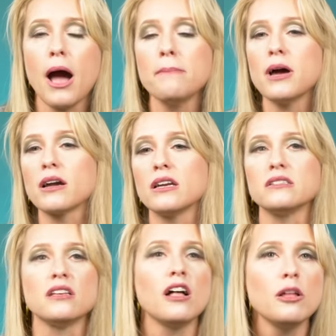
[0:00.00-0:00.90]
I'm not gonna
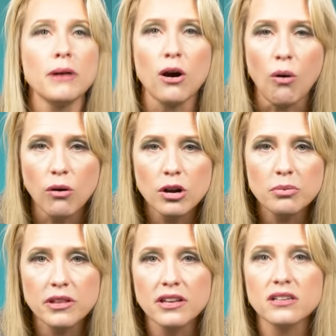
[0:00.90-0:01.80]
tell him how
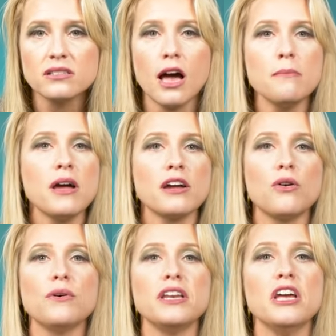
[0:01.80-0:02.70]
horrible he is. I'm not
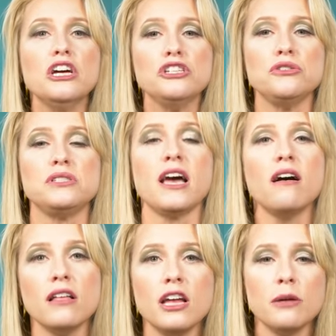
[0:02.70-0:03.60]
going to
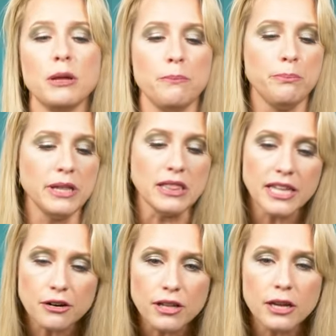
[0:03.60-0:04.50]
tell him and
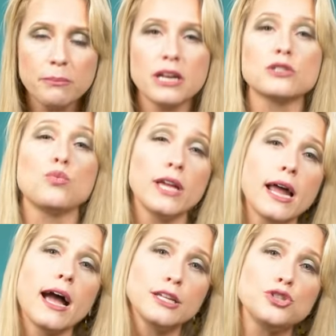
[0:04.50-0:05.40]
belittle him because when
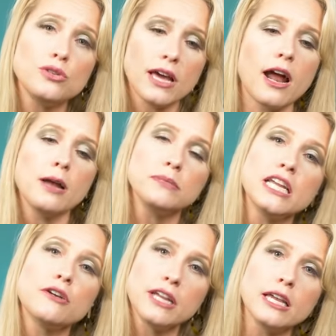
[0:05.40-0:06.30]
I do that, I'm
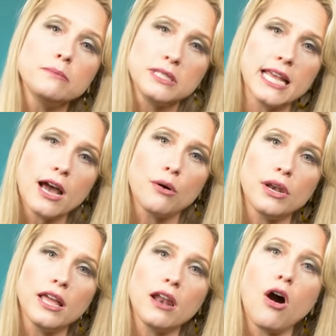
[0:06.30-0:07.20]
tearing him
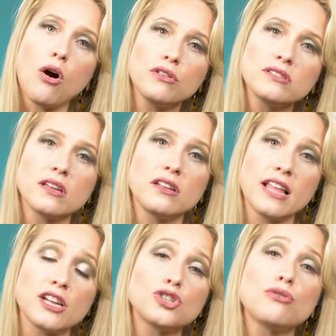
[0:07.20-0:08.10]
down, and all of a sudden
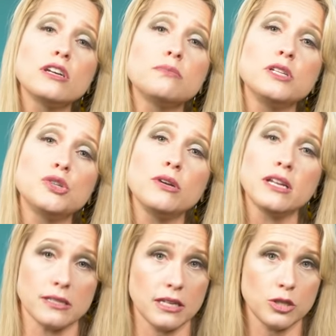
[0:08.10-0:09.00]
that trust
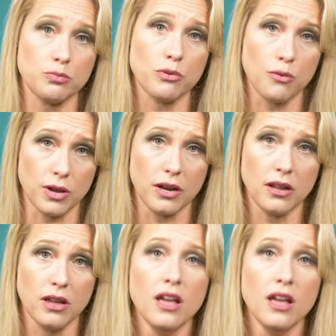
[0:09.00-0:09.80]
between us gets broken.